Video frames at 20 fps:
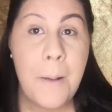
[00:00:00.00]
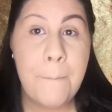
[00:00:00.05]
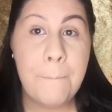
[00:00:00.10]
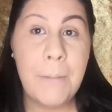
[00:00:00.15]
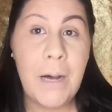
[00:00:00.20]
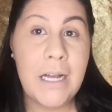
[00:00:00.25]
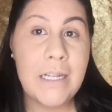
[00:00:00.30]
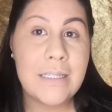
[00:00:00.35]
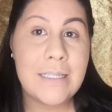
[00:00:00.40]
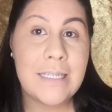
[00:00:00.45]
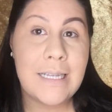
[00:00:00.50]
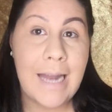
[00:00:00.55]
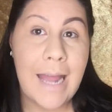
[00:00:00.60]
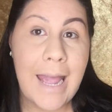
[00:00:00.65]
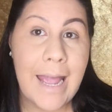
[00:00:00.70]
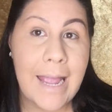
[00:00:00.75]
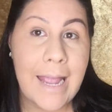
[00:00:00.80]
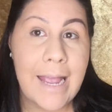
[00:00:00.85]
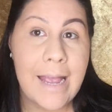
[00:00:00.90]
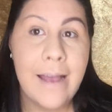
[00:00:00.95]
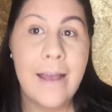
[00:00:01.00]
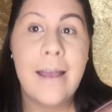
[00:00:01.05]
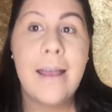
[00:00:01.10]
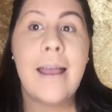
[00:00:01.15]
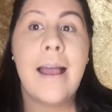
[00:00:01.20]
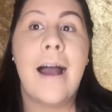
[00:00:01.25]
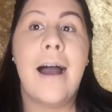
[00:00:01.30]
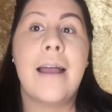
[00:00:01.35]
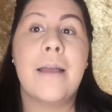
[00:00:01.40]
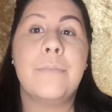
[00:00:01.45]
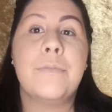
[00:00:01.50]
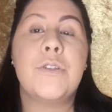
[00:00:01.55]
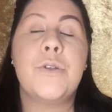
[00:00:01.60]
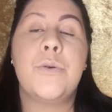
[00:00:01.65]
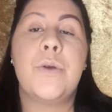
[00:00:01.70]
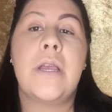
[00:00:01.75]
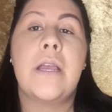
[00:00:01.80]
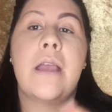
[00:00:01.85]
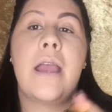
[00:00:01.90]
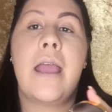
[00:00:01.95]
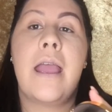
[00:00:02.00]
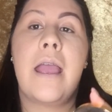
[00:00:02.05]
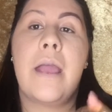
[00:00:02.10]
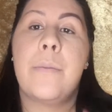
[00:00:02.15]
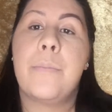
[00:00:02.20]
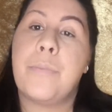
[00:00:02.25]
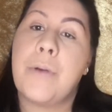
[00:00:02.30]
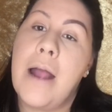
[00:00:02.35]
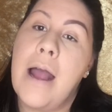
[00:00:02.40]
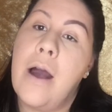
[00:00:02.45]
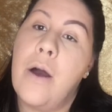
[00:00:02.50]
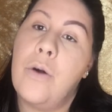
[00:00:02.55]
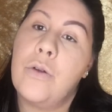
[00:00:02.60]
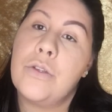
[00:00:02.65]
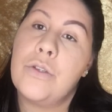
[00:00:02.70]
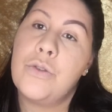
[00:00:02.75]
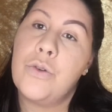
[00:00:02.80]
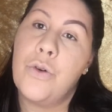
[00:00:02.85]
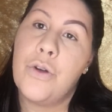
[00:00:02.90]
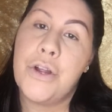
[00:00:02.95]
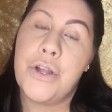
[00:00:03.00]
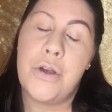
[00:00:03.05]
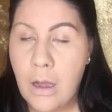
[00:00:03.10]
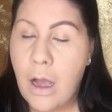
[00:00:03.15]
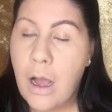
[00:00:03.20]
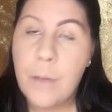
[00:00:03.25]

but today I'm doing a brow tutorial.